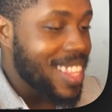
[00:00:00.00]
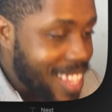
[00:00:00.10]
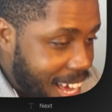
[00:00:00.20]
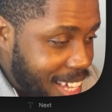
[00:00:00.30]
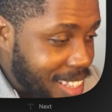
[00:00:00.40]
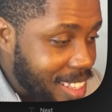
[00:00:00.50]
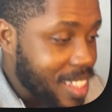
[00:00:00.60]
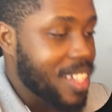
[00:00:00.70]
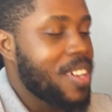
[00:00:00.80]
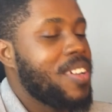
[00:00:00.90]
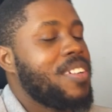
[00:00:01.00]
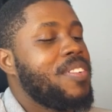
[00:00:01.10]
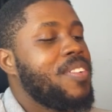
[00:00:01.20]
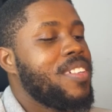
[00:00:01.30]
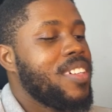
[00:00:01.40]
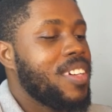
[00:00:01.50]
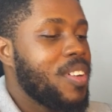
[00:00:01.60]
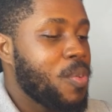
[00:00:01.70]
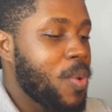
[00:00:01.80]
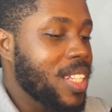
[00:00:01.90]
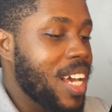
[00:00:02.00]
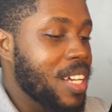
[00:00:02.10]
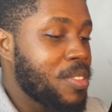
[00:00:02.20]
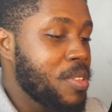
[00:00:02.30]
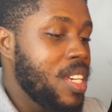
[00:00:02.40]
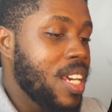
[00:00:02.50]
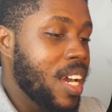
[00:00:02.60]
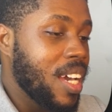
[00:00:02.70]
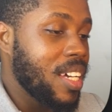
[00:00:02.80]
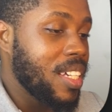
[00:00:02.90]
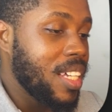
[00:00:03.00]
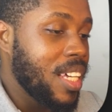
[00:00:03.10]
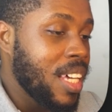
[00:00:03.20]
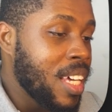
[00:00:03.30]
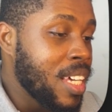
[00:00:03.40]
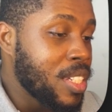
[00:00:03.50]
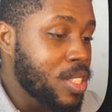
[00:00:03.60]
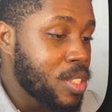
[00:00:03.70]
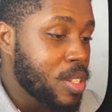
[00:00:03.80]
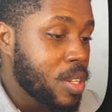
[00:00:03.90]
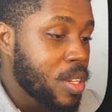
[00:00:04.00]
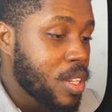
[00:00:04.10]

Then what I'll do here is